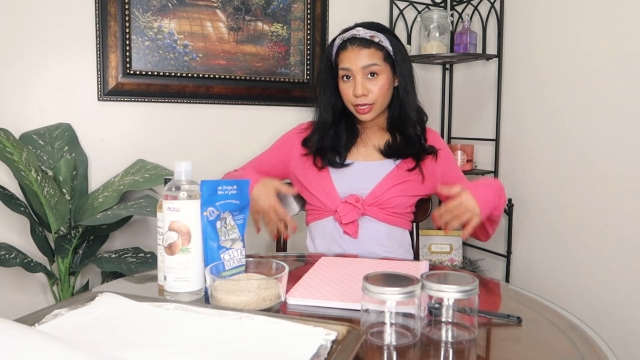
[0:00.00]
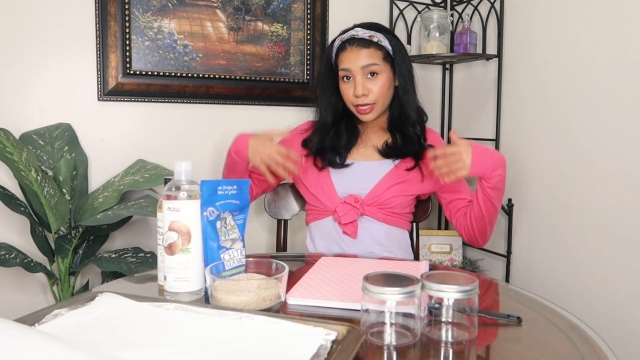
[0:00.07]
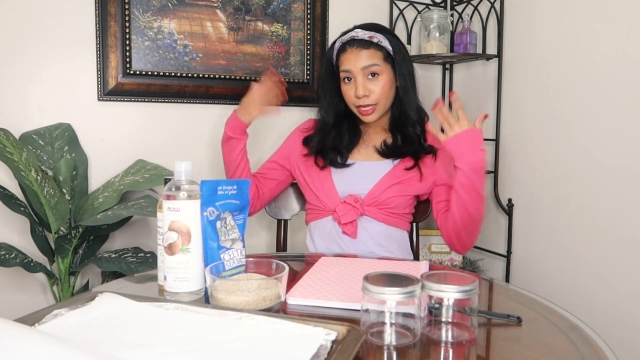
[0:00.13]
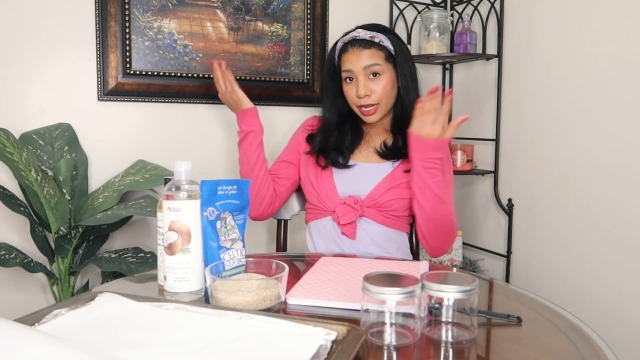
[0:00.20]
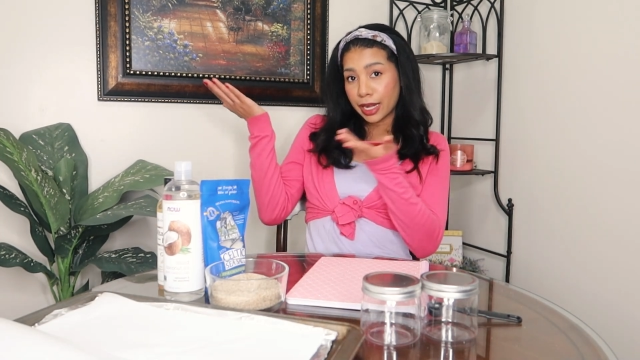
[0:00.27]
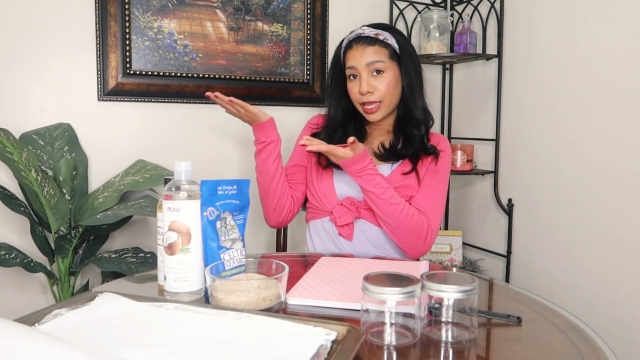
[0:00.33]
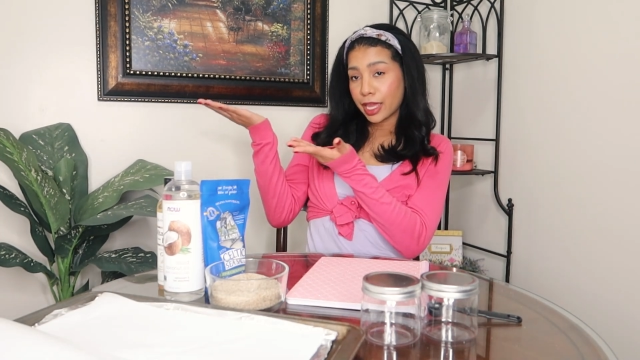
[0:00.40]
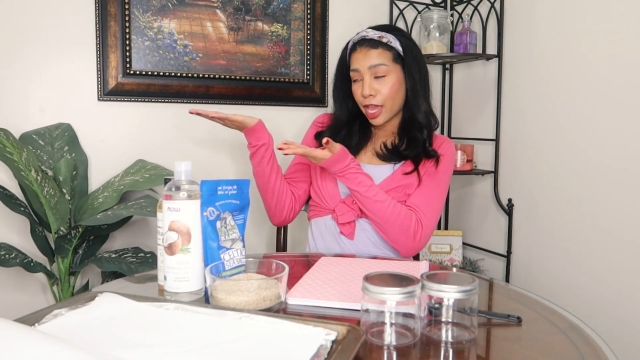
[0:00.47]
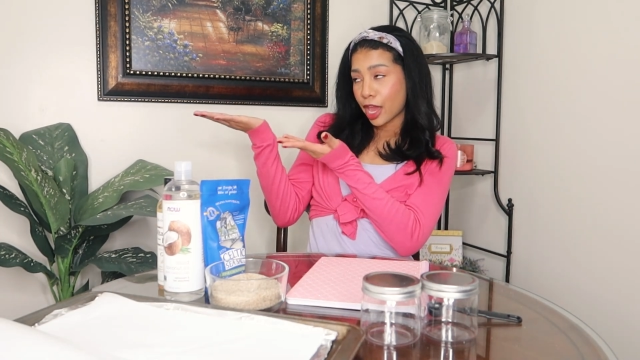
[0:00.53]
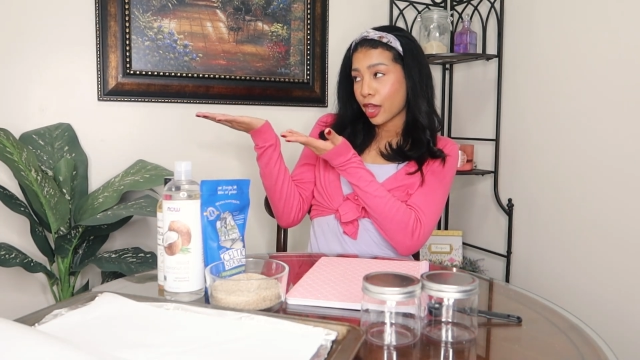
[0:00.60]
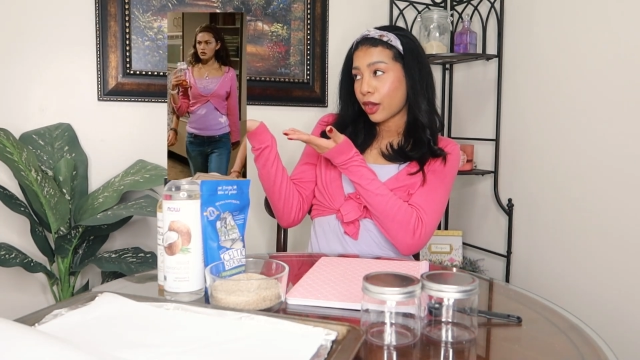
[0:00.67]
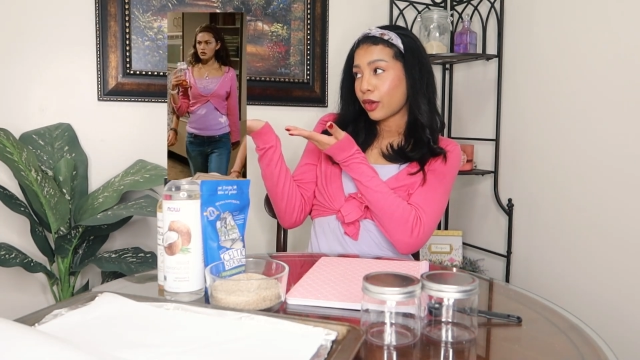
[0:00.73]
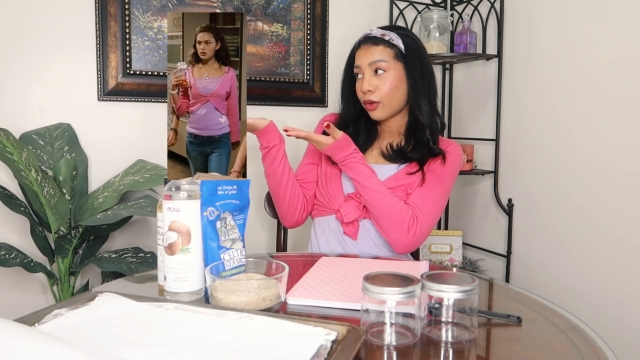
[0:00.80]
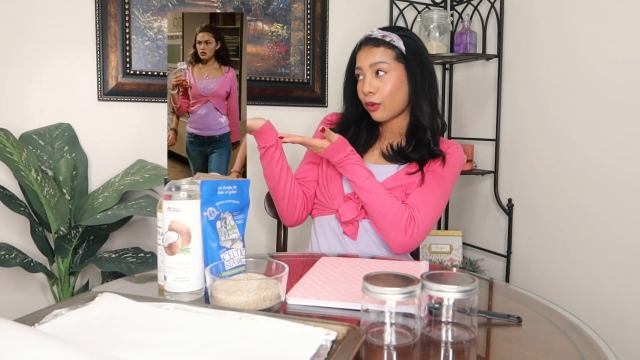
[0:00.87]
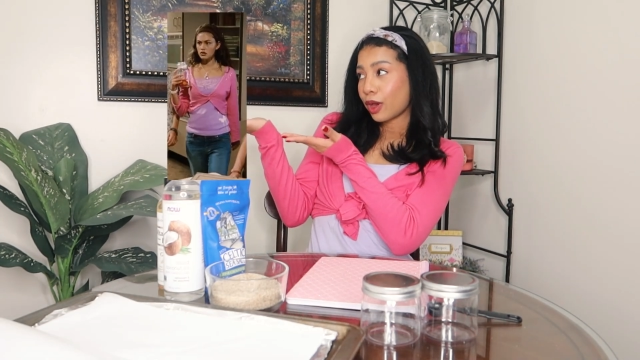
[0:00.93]

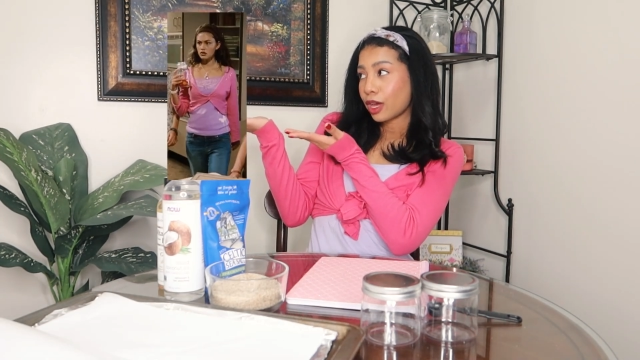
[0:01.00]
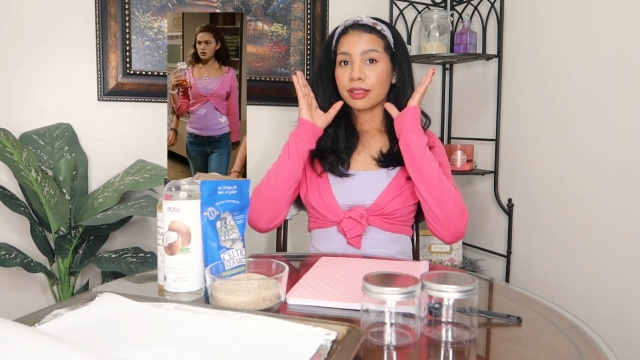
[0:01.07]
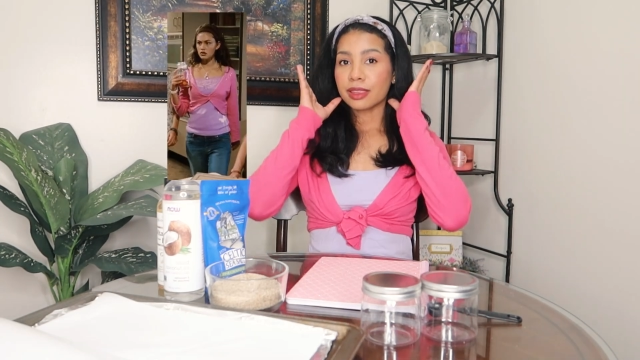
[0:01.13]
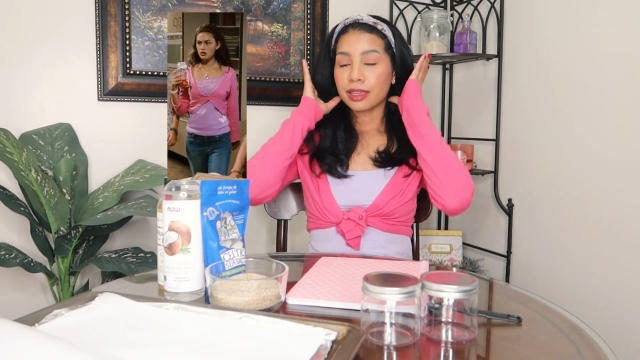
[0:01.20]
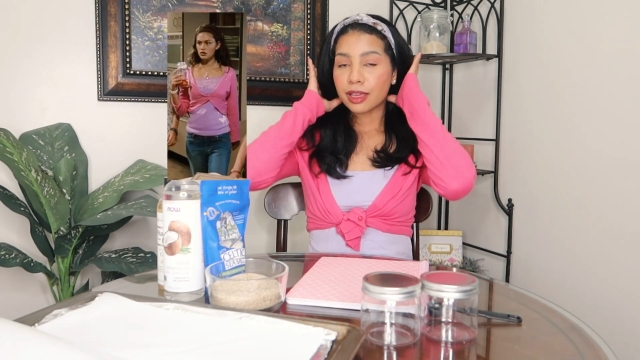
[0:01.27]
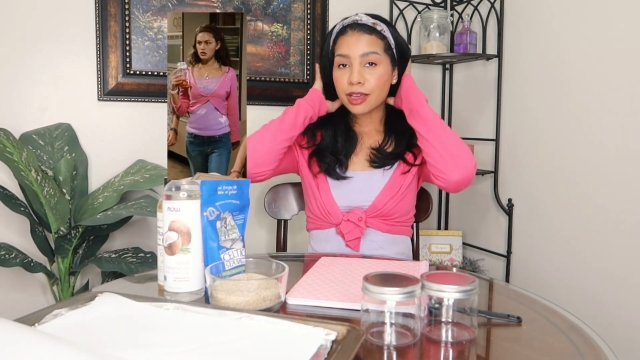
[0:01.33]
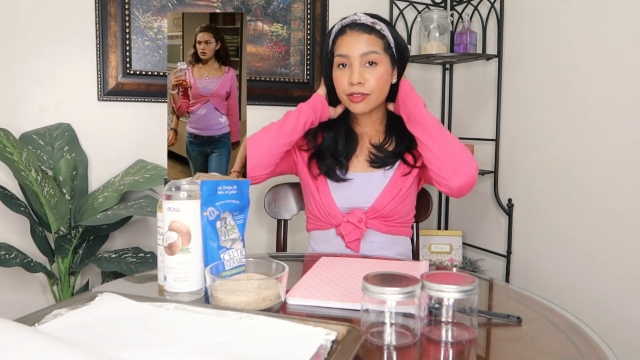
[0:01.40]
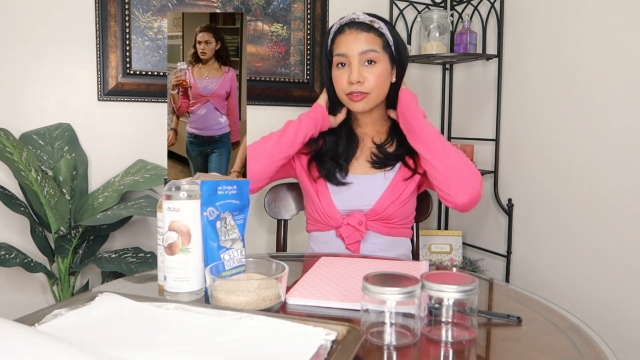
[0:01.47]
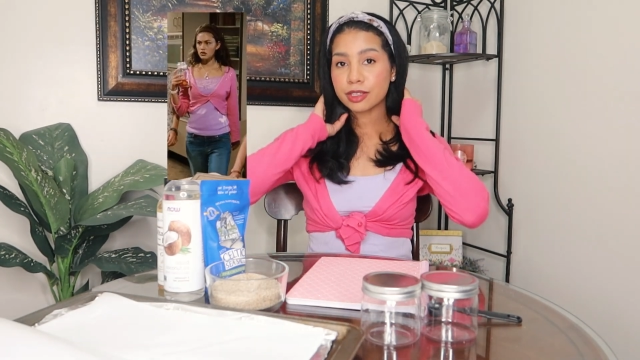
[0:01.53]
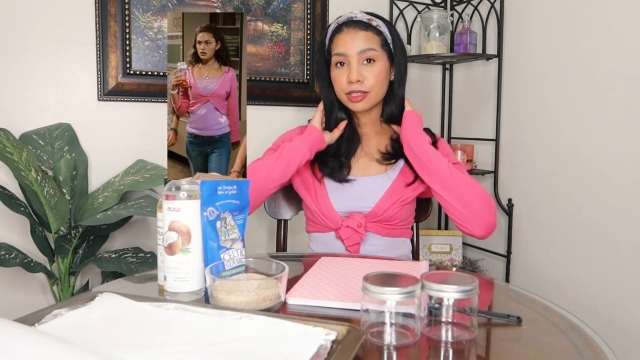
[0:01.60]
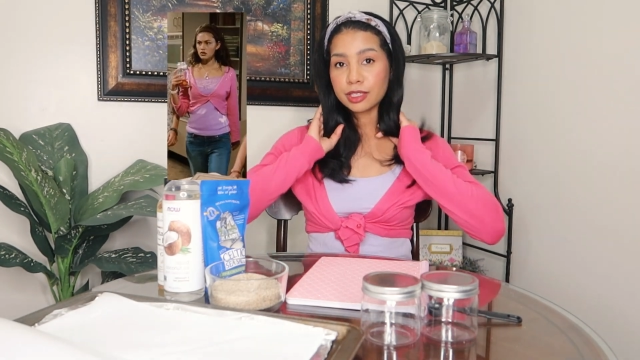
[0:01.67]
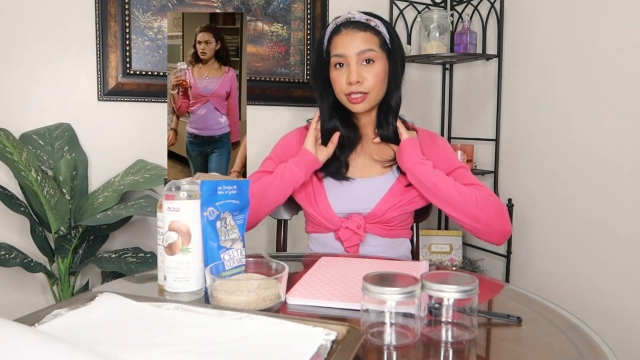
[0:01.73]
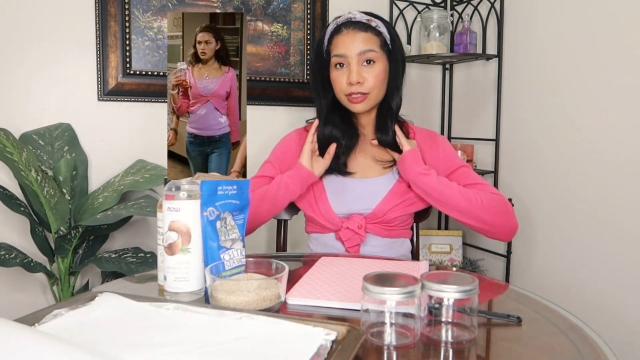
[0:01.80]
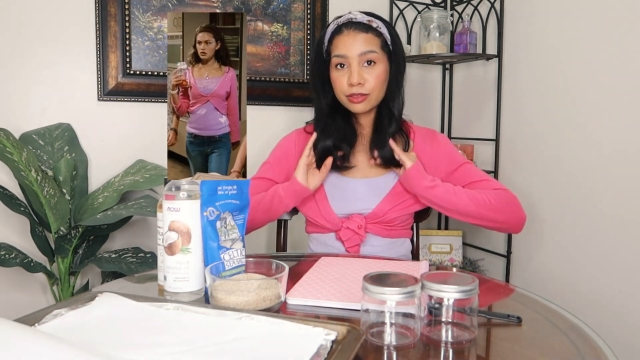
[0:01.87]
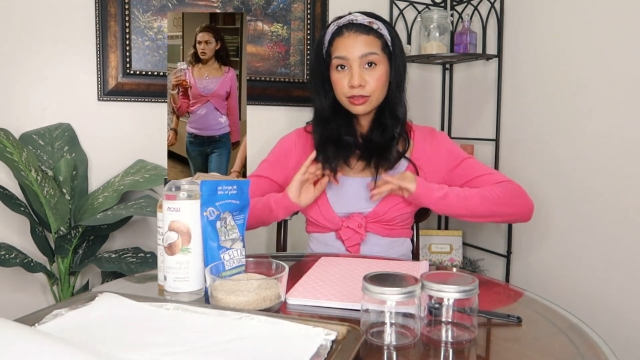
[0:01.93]
Cleo. I love
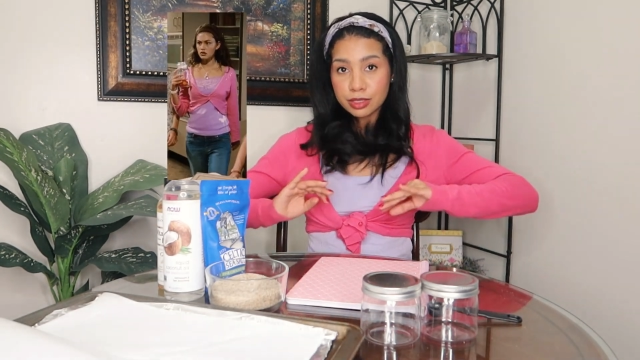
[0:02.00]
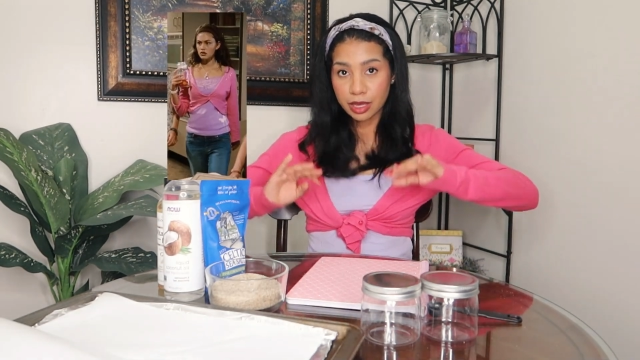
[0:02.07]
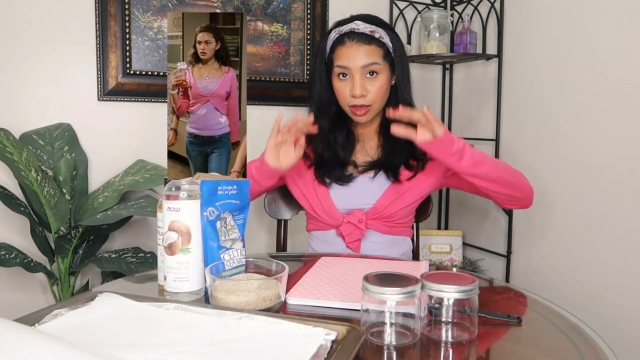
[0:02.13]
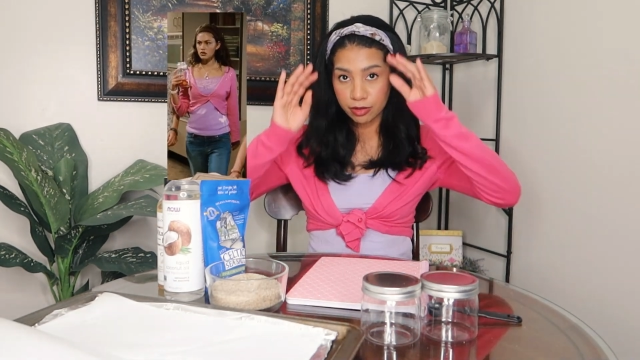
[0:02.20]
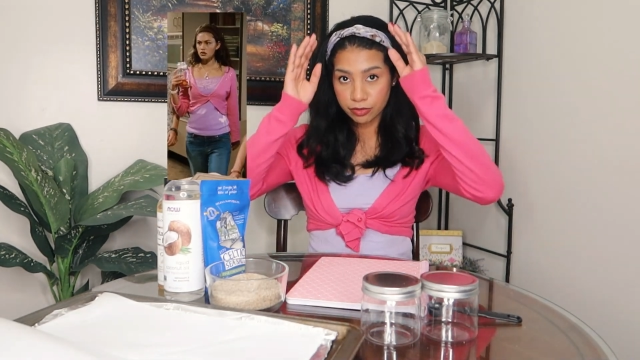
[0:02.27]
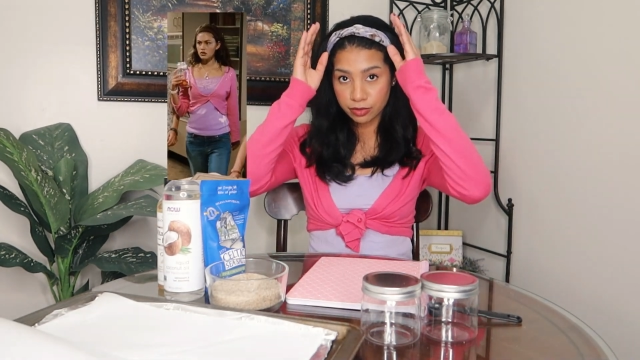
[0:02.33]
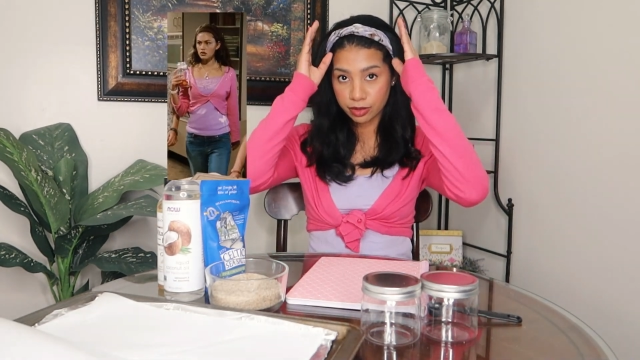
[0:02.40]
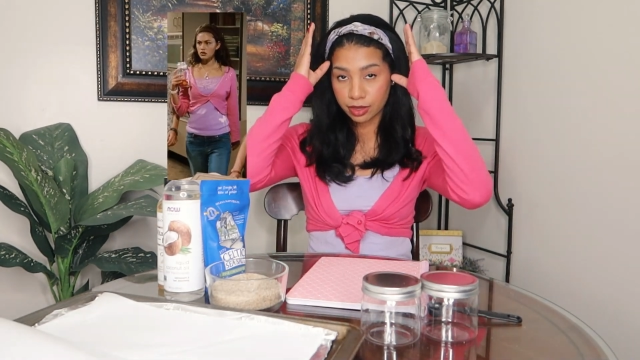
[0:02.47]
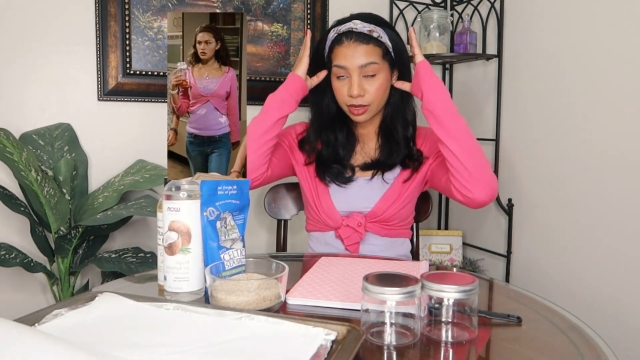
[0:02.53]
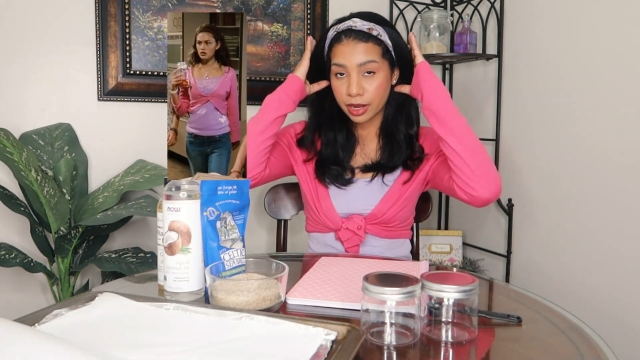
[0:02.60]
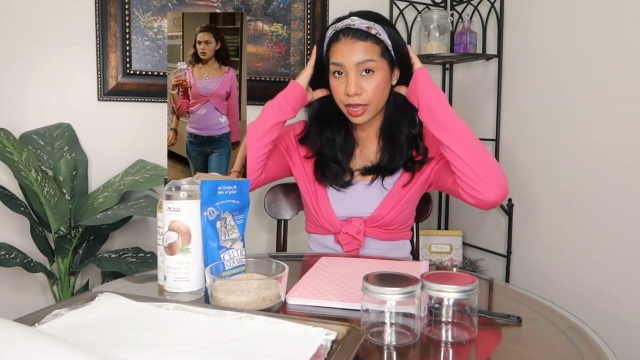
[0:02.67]
Cleo's outfit